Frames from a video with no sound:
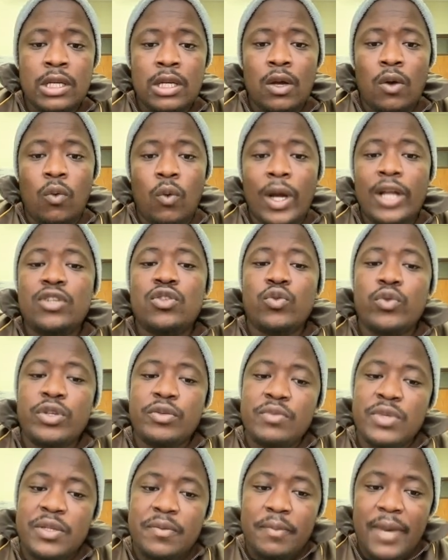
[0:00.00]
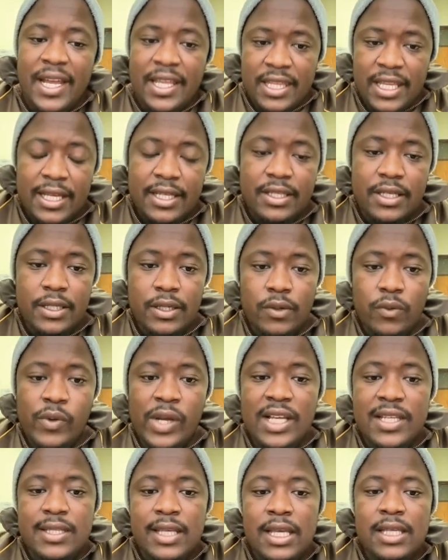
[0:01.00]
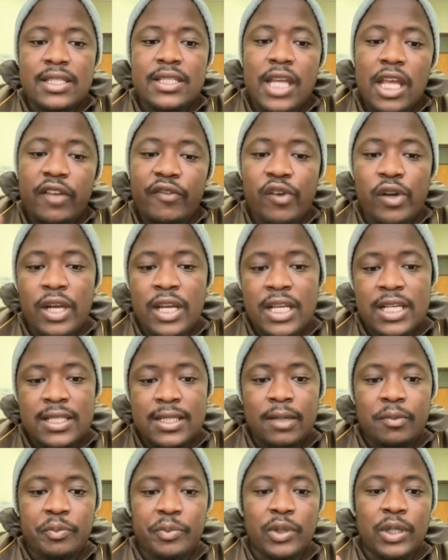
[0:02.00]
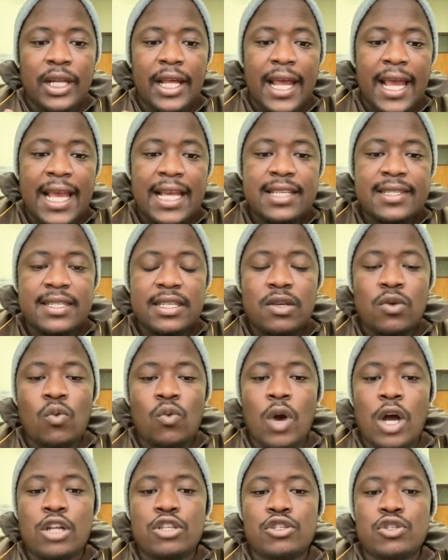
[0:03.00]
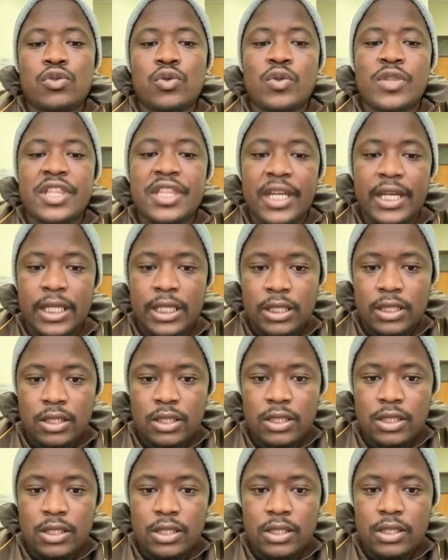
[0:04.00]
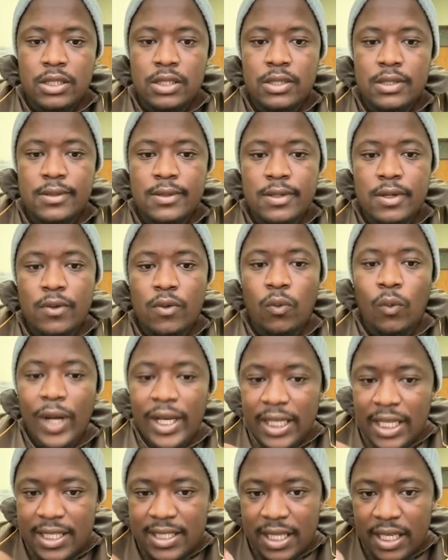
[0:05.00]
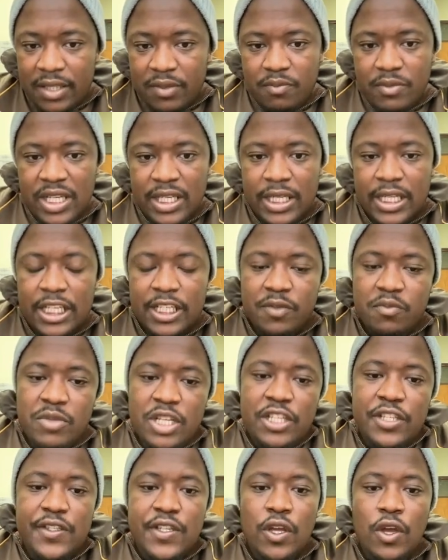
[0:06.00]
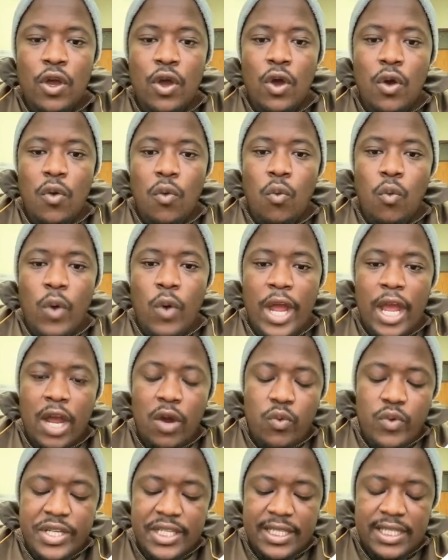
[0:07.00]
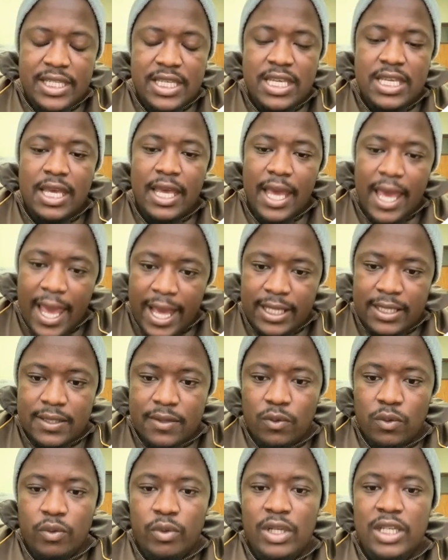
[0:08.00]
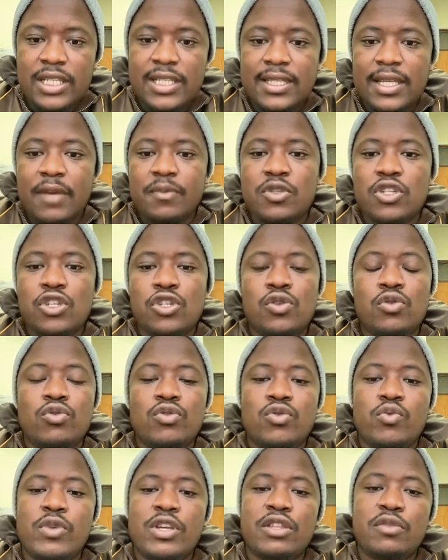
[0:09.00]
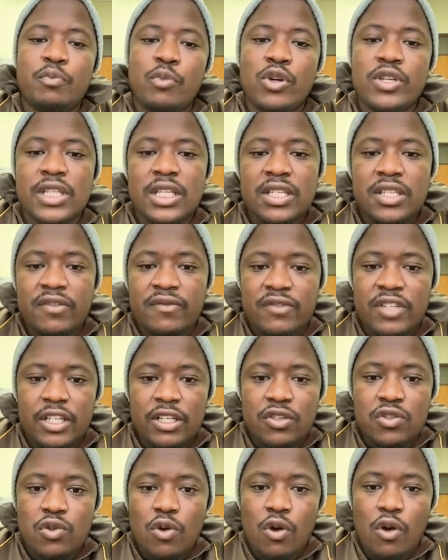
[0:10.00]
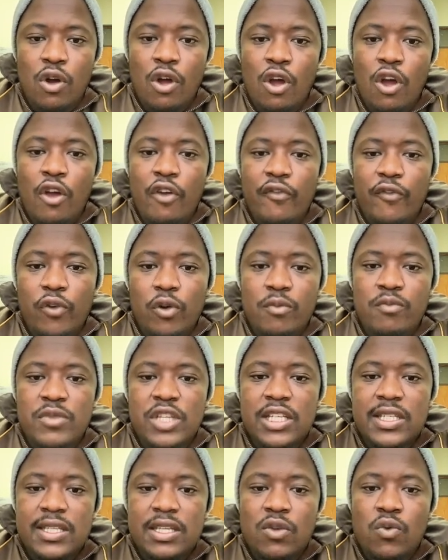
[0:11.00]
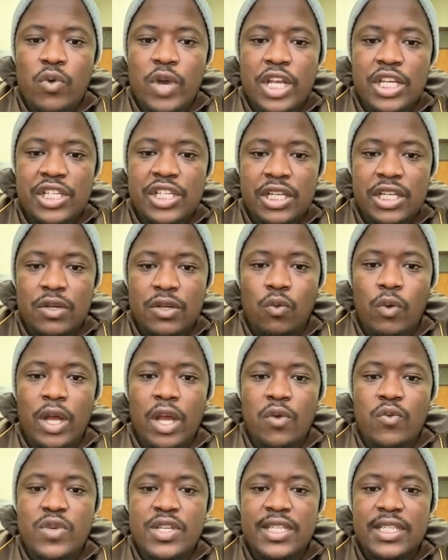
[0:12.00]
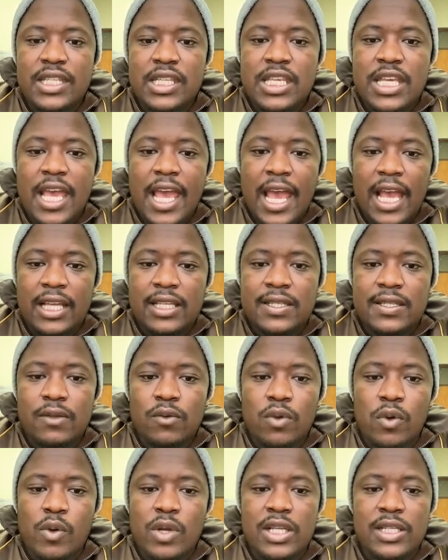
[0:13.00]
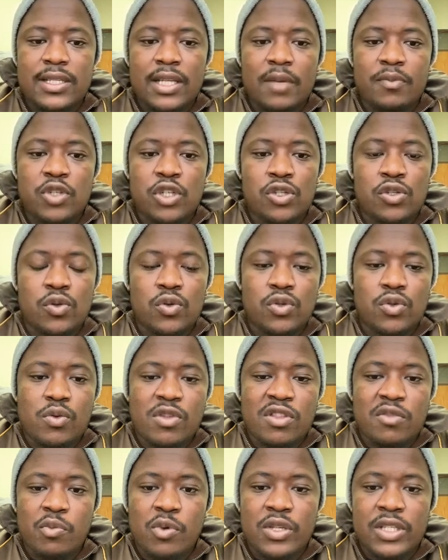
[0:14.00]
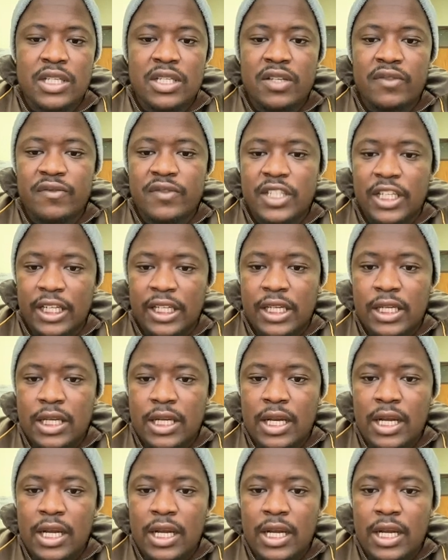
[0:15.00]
What do we mean by that? We are saying, take for an example, x equals to 3. What does that mean? It means where we see x, we will substitute with positive 3. So from this equation, where we see x, we will substitute with positive 3.